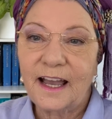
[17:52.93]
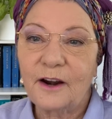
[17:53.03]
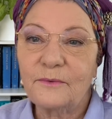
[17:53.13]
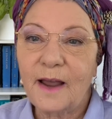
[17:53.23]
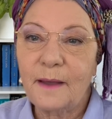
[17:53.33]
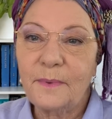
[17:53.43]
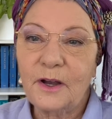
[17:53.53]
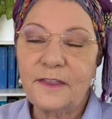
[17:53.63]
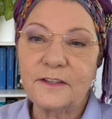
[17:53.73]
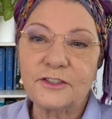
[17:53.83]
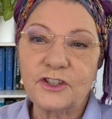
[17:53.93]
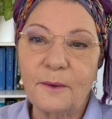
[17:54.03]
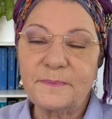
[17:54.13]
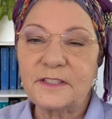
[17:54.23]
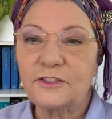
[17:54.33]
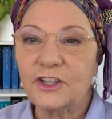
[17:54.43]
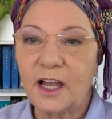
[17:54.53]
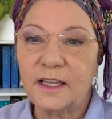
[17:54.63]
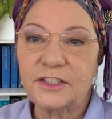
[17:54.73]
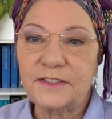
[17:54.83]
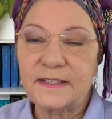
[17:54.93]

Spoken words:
A rabbi that chops and changes